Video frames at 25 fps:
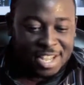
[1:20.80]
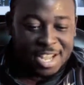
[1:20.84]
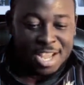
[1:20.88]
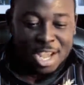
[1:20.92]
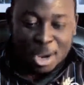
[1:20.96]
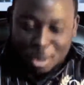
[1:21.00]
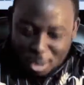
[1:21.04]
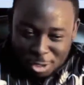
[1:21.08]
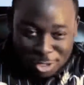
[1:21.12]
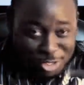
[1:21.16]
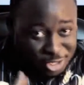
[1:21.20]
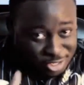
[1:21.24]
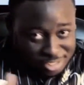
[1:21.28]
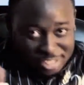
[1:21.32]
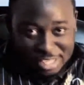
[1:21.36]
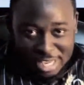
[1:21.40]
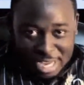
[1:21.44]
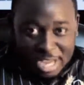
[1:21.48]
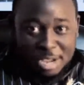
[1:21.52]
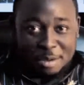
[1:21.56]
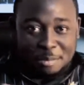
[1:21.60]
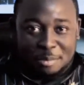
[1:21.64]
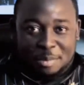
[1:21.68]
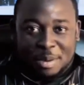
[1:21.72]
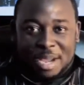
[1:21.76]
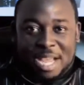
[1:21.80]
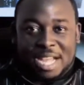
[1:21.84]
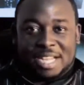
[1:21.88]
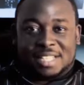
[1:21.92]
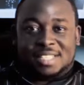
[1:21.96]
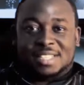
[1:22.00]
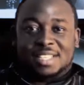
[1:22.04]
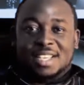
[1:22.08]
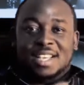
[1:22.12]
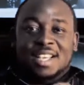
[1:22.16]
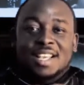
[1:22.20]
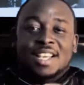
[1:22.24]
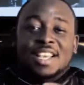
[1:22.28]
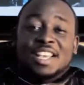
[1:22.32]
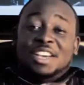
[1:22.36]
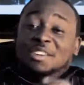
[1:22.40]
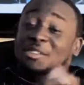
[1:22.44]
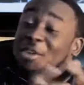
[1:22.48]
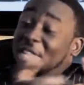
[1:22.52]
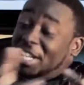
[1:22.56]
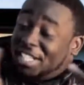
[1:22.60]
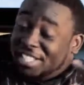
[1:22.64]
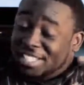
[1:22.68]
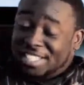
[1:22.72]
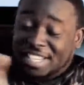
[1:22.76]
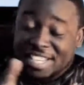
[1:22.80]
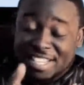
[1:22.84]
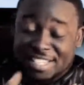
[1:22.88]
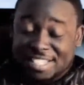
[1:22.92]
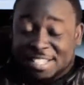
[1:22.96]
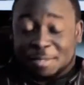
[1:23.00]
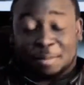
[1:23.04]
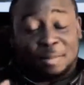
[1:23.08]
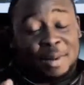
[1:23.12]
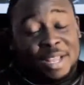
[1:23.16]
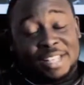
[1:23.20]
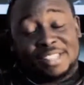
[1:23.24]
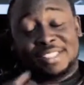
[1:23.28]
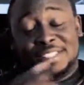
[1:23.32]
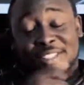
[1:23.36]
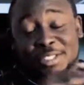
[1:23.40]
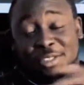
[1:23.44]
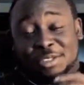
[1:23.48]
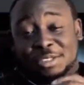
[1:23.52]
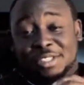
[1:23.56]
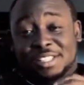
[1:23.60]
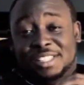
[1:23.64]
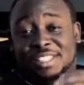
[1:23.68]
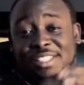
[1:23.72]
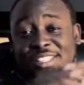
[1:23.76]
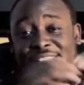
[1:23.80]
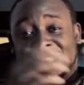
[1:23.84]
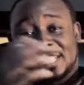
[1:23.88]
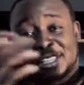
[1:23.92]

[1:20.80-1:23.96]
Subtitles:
It was just the impact. We exchanged pleasantries.